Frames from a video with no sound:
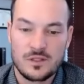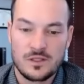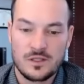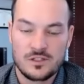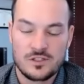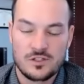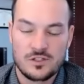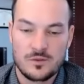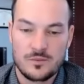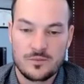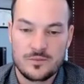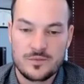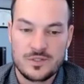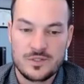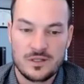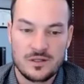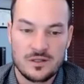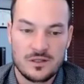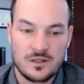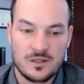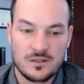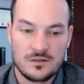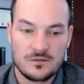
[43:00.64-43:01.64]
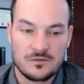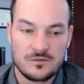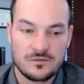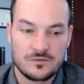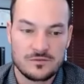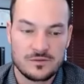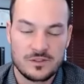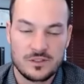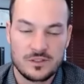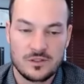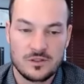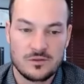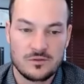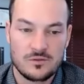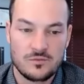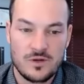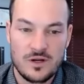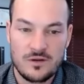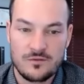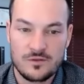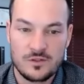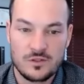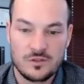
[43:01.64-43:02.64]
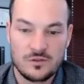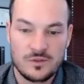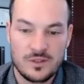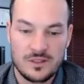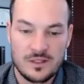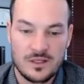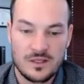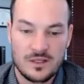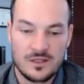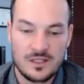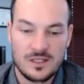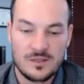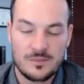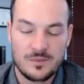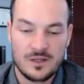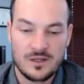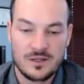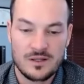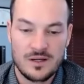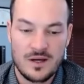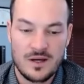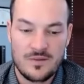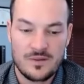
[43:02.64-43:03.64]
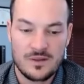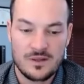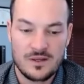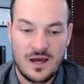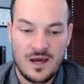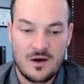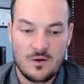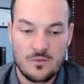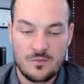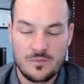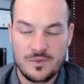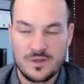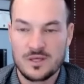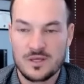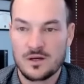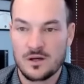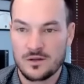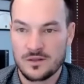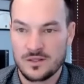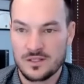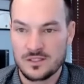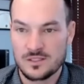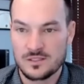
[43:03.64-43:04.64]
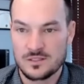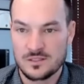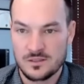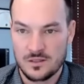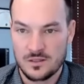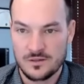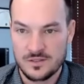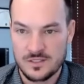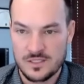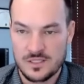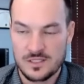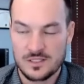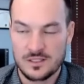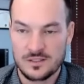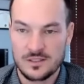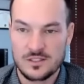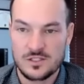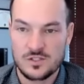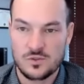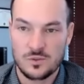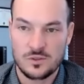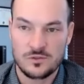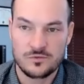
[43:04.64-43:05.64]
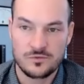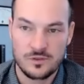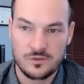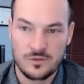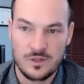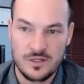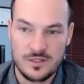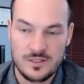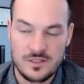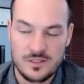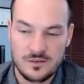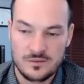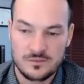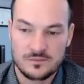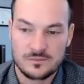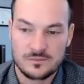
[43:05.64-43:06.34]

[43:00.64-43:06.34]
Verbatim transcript: in terms of you know revenue and, and ebitda and then how big are these are these clinics square foot wise